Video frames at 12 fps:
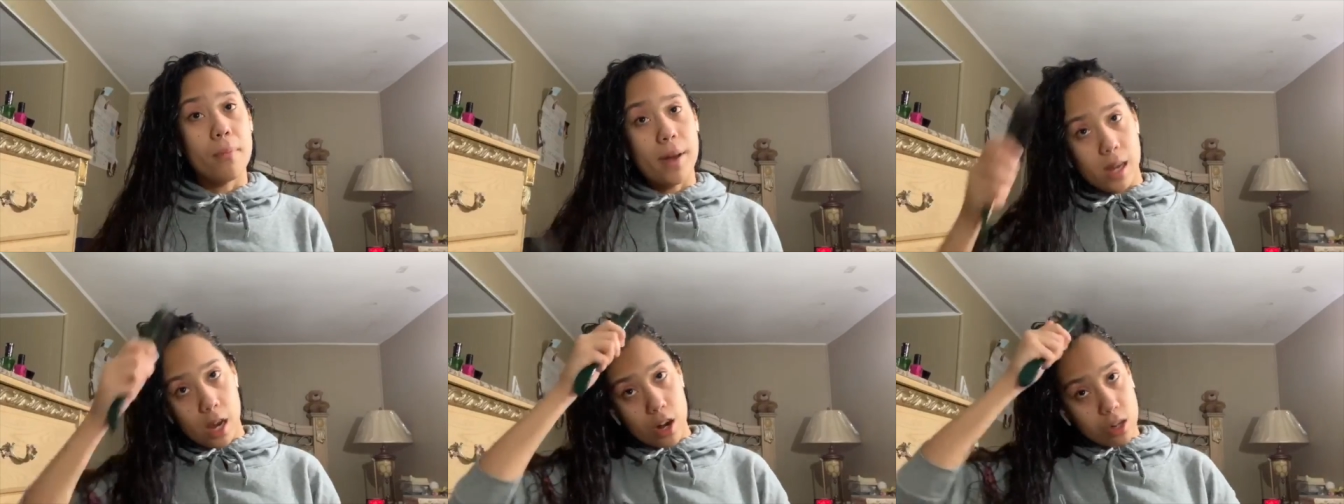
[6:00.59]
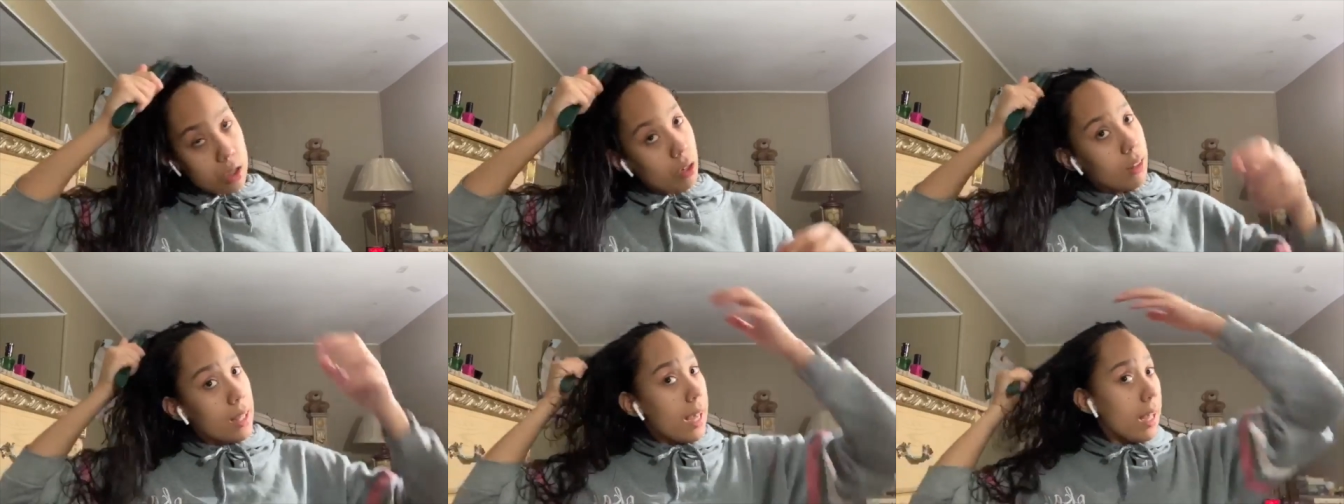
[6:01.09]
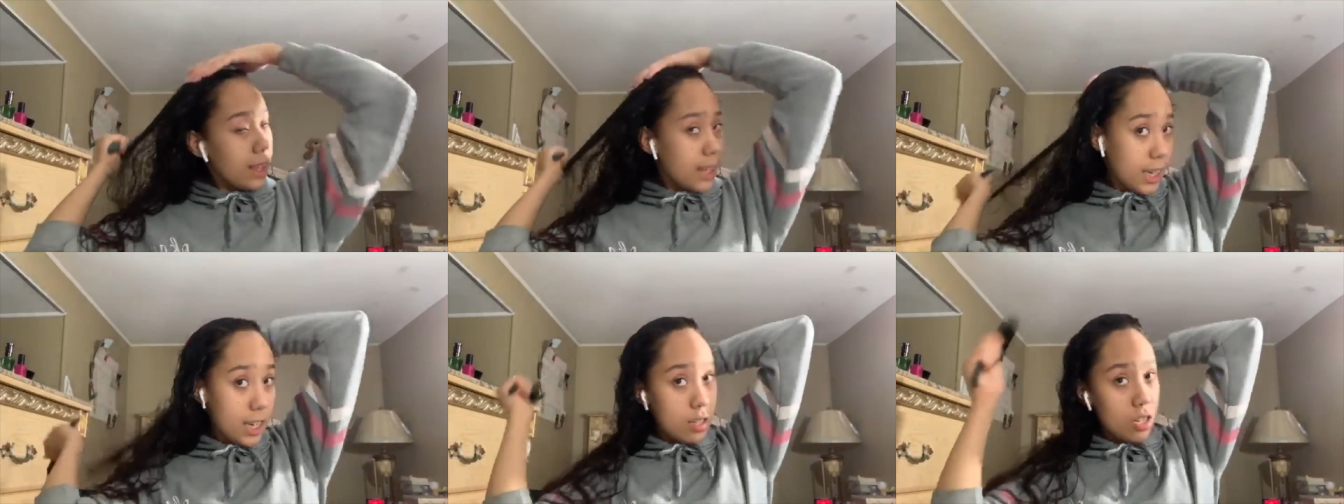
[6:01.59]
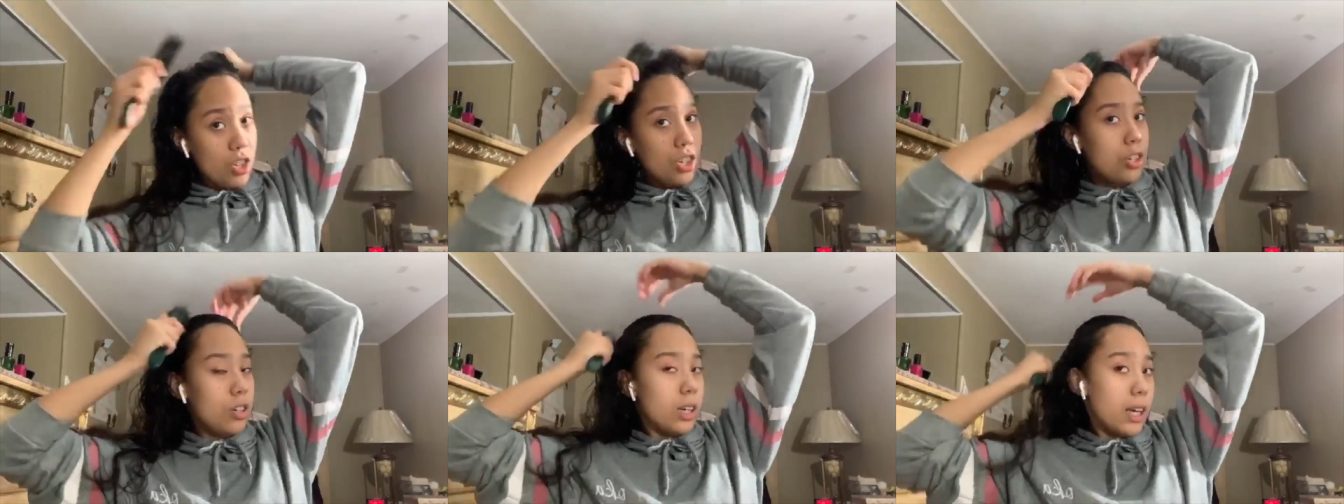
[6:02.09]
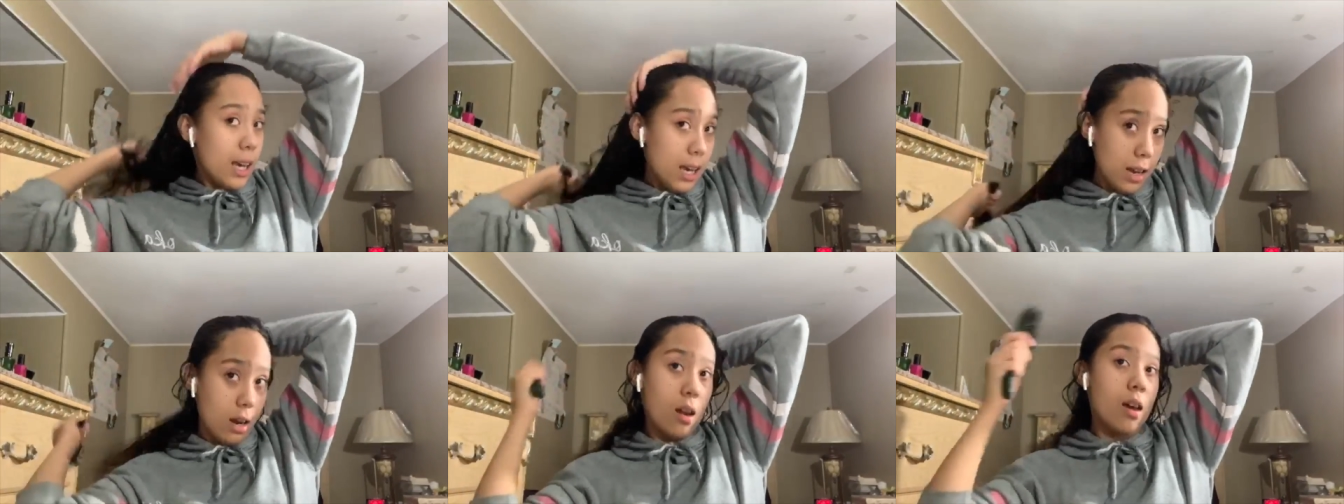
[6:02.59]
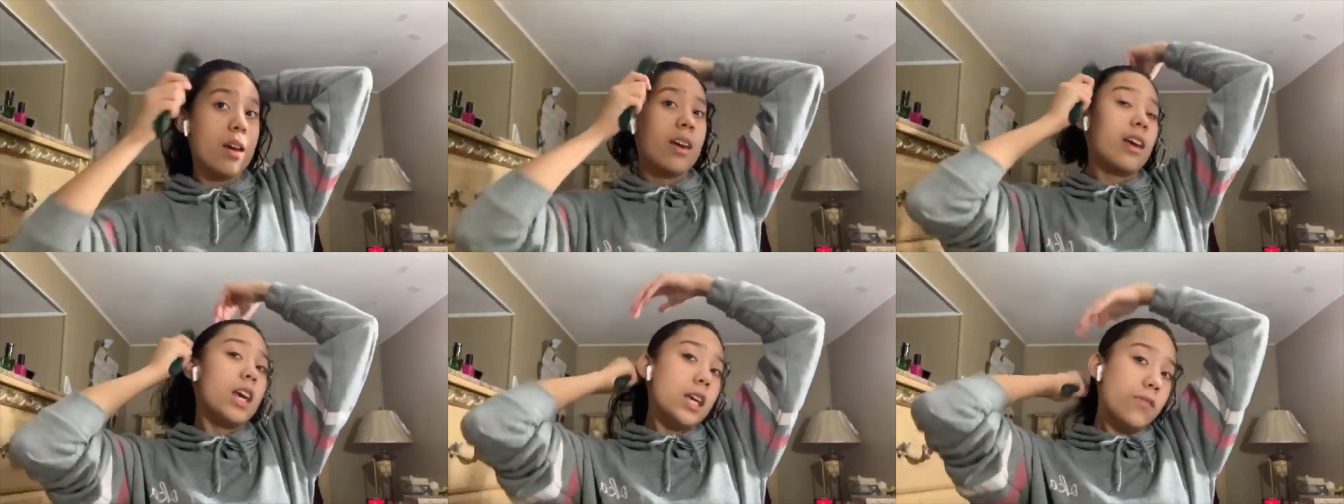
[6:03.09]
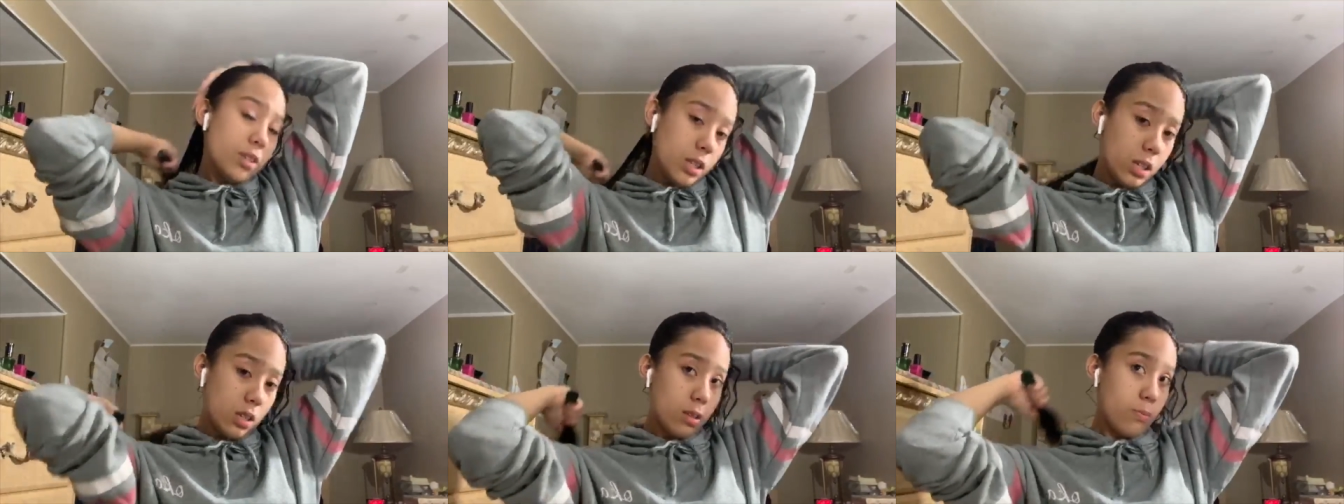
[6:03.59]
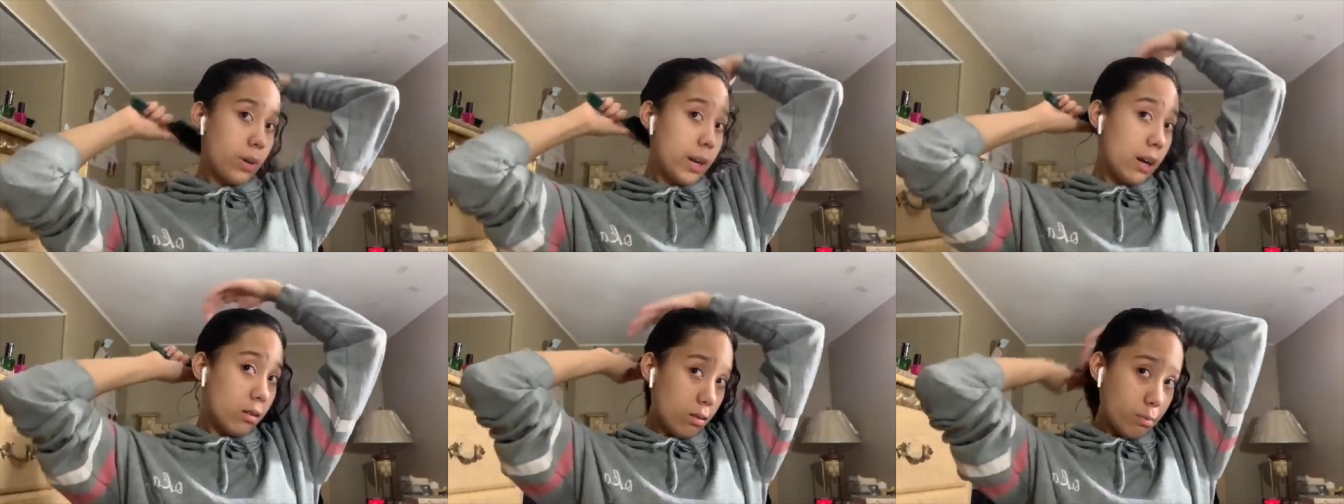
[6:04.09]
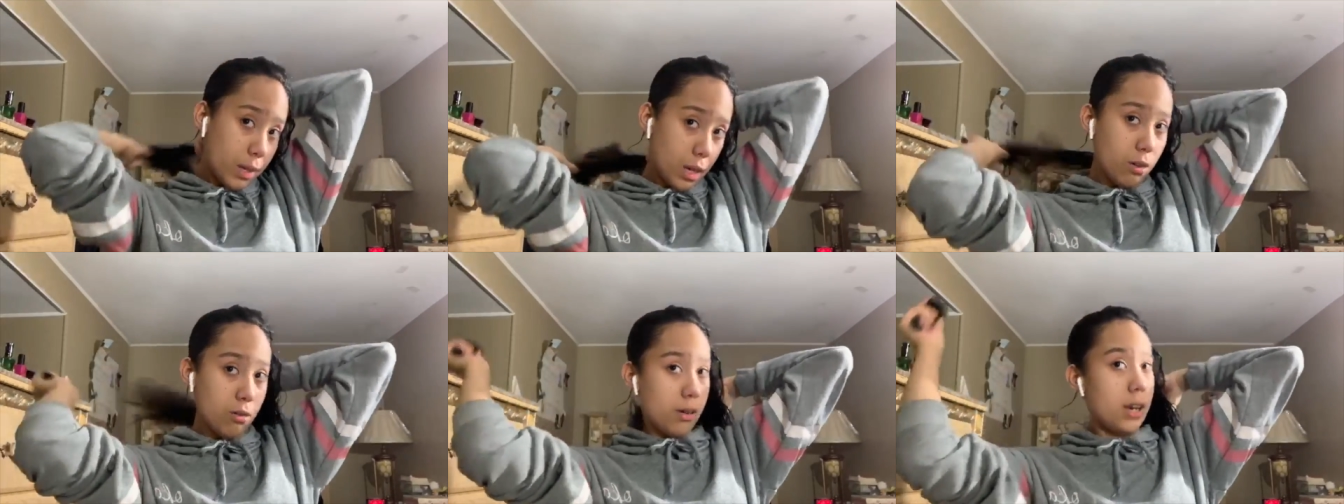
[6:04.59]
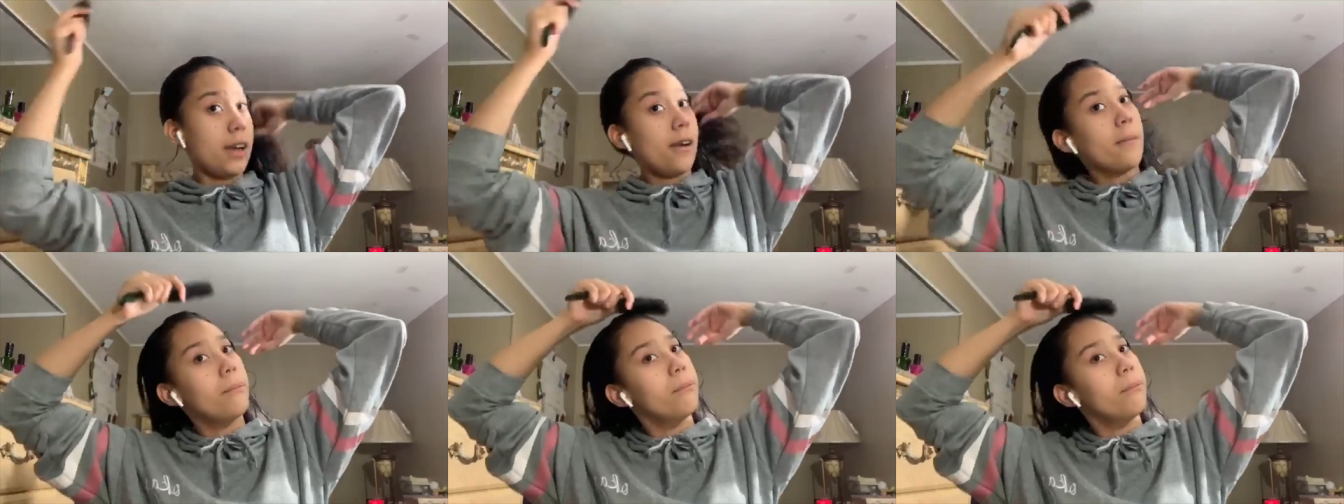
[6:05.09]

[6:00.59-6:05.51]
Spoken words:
my hair so that the conditioner can evenly spread out through my whole hair.